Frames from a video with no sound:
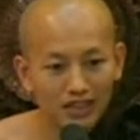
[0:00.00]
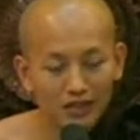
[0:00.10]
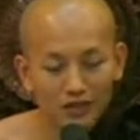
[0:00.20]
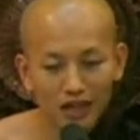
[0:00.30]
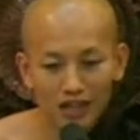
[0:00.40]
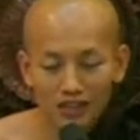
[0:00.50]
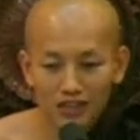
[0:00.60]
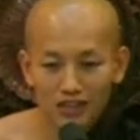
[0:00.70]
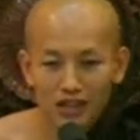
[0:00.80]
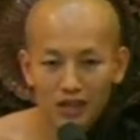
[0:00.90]
That's why
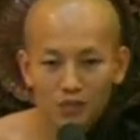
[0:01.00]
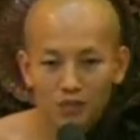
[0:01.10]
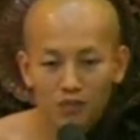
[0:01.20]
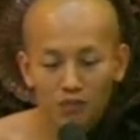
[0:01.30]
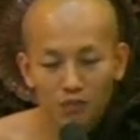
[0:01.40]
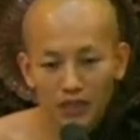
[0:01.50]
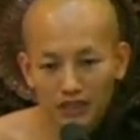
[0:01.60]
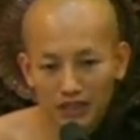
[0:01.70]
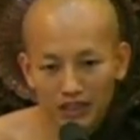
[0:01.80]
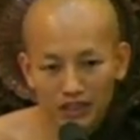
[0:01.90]

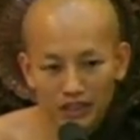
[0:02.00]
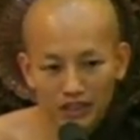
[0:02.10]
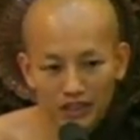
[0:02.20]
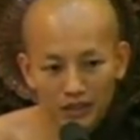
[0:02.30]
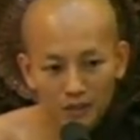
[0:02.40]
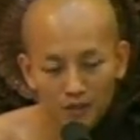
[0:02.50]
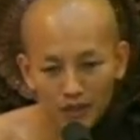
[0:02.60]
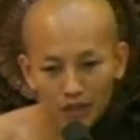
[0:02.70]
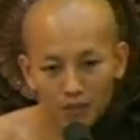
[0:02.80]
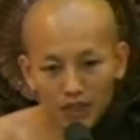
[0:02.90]
he
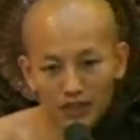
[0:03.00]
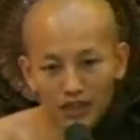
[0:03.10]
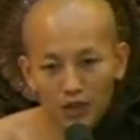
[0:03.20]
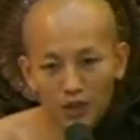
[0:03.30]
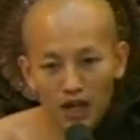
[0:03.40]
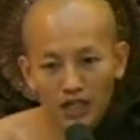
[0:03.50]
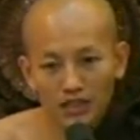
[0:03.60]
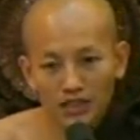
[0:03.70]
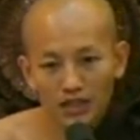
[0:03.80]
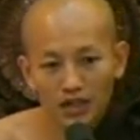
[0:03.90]
made the
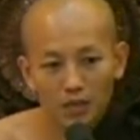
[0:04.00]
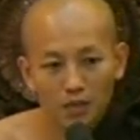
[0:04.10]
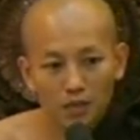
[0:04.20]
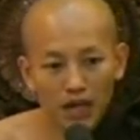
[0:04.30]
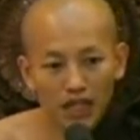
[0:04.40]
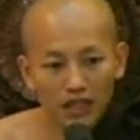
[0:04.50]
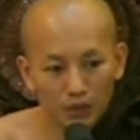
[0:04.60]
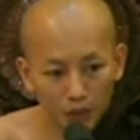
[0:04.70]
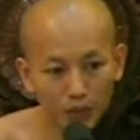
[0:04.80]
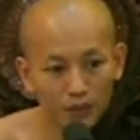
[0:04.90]
one
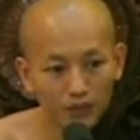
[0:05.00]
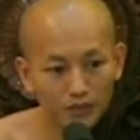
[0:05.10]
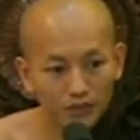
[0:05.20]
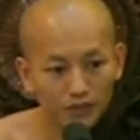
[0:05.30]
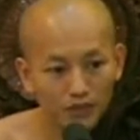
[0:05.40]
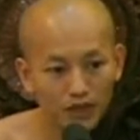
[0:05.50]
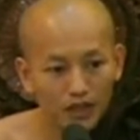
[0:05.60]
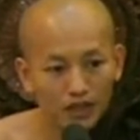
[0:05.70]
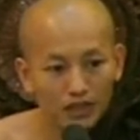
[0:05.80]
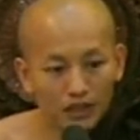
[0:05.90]
bathroom.
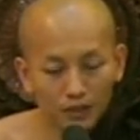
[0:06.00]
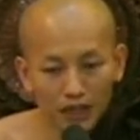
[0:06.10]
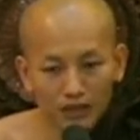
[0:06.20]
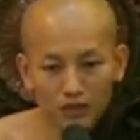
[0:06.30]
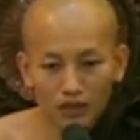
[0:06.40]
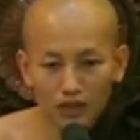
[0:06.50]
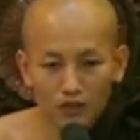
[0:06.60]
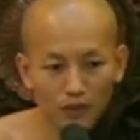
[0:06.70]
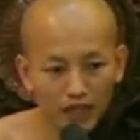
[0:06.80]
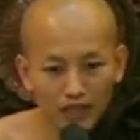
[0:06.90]
This bathroom
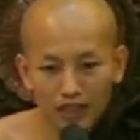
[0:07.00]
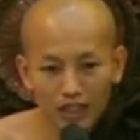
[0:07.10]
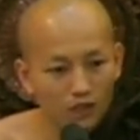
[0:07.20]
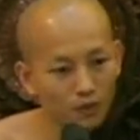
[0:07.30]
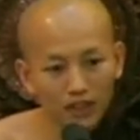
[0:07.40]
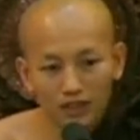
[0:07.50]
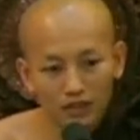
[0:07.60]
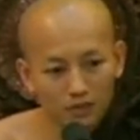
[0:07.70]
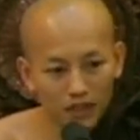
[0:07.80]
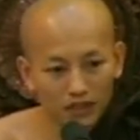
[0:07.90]
is very
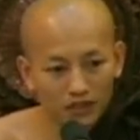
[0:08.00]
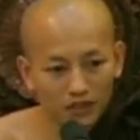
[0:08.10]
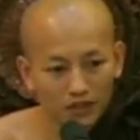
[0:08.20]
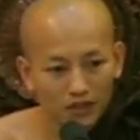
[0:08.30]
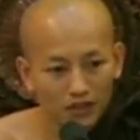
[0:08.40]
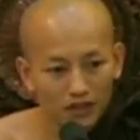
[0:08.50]
expensive bathroom.